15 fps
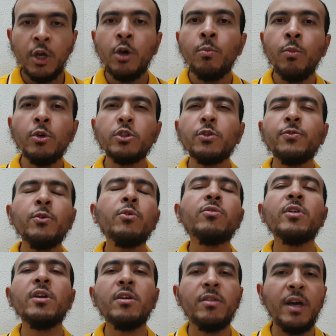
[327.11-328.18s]
Most of you
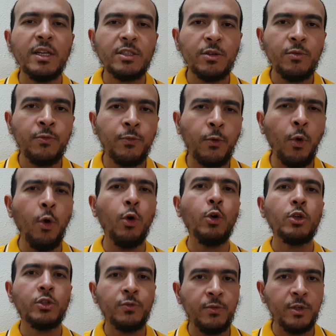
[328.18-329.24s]
think that, of
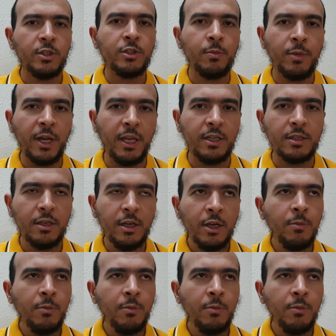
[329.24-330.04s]
course, vertebrate.